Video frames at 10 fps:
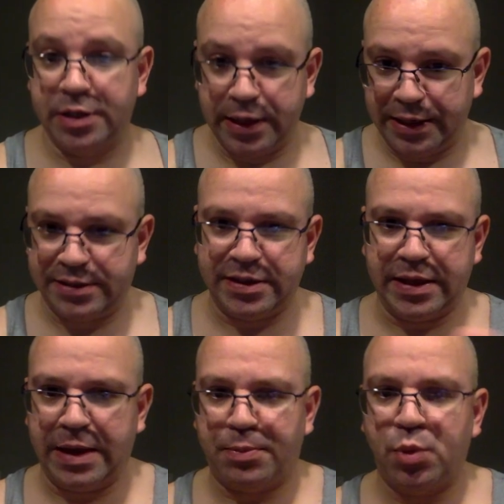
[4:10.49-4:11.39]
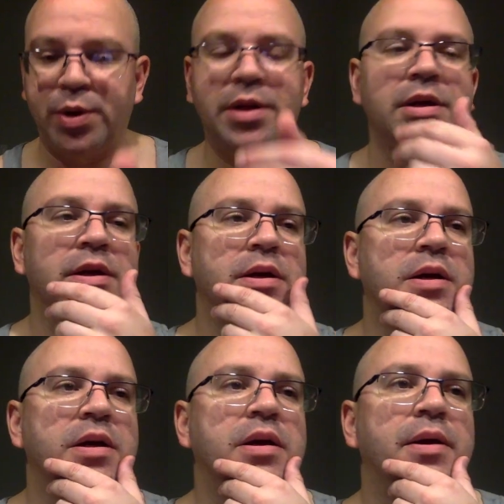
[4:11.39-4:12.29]
getting to that point,
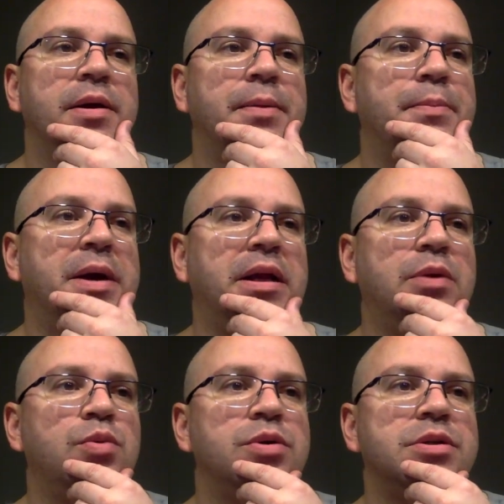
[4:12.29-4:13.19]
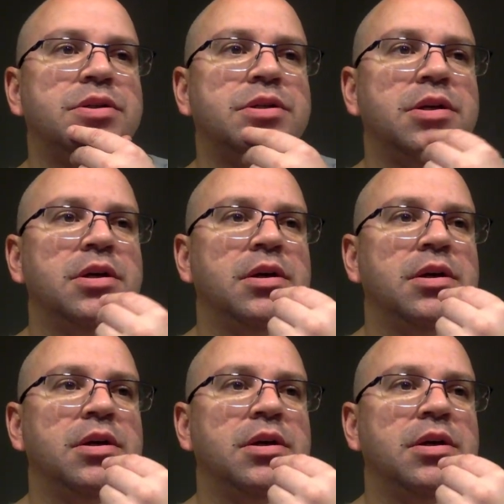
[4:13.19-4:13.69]
man, it was